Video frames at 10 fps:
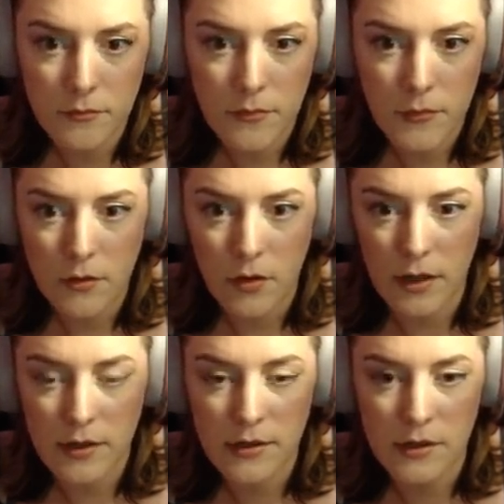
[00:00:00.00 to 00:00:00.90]
Right,
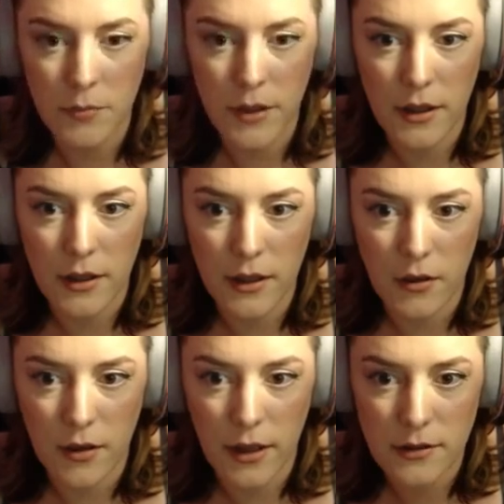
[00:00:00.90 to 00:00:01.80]
this is the bit that he
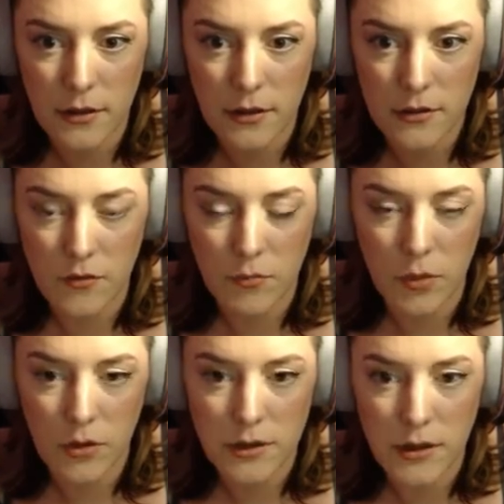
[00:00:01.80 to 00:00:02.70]
can't get to because I've
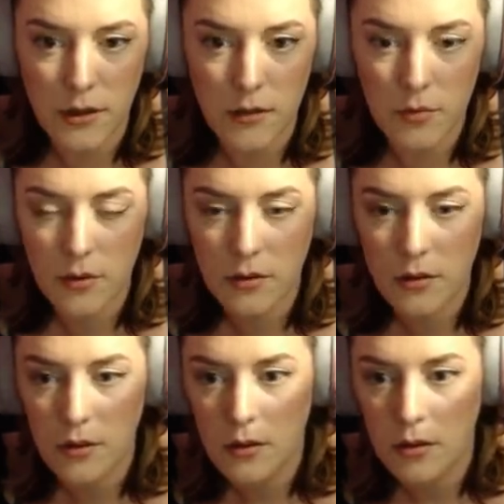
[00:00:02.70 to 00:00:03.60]
blocked it up.
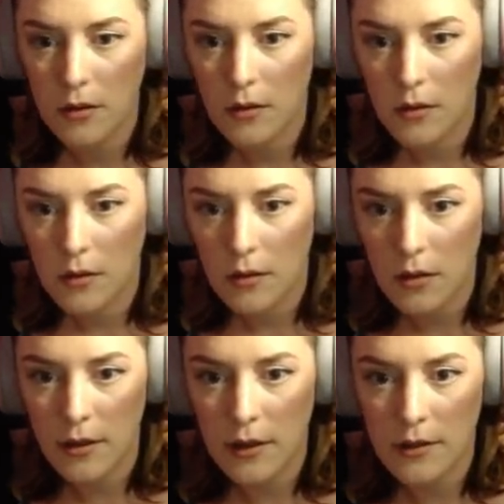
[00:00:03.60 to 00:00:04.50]
Oh,
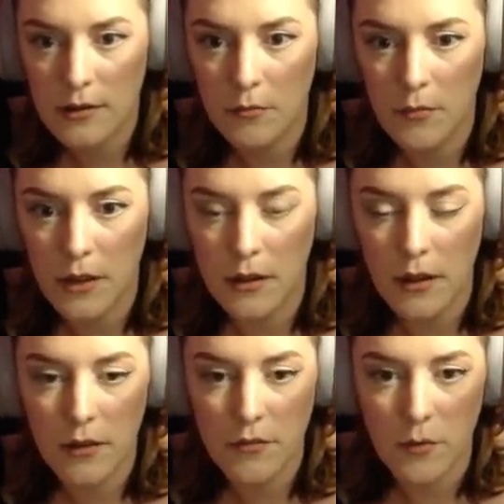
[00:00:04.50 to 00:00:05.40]
and there's some meat there
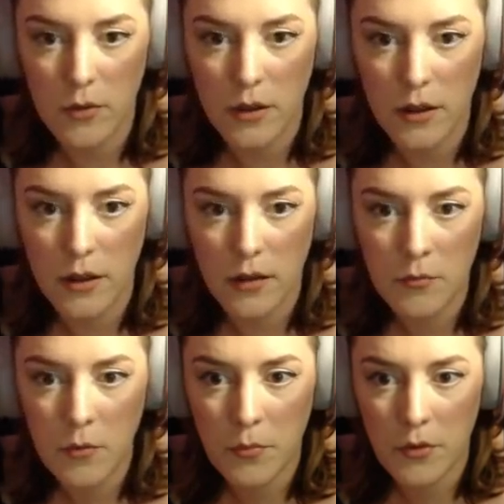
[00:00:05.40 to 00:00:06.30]
if I wanted it. I'm
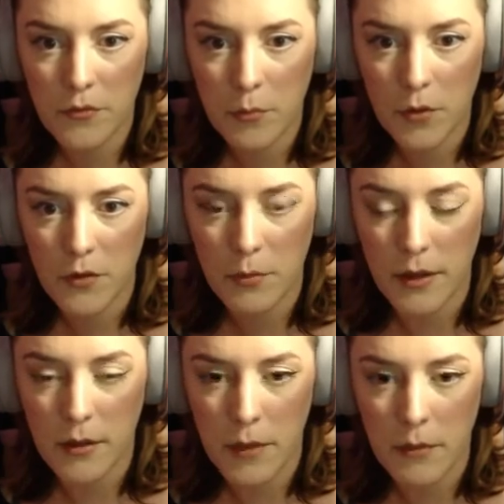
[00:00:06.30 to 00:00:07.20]
not bothered about
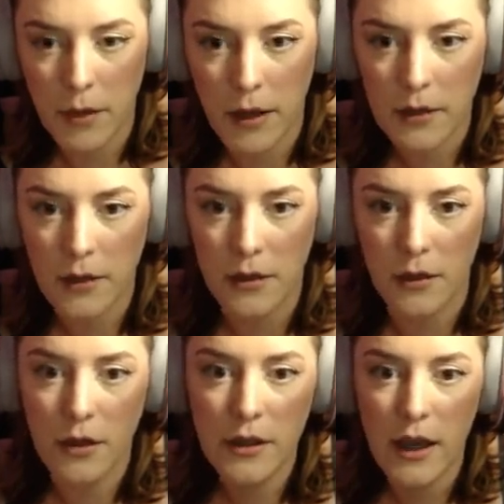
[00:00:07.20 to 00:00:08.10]
the med pack, you
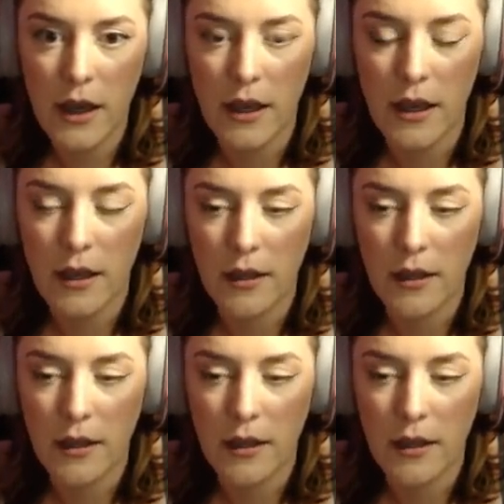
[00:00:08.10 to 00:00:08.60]
know. Okay.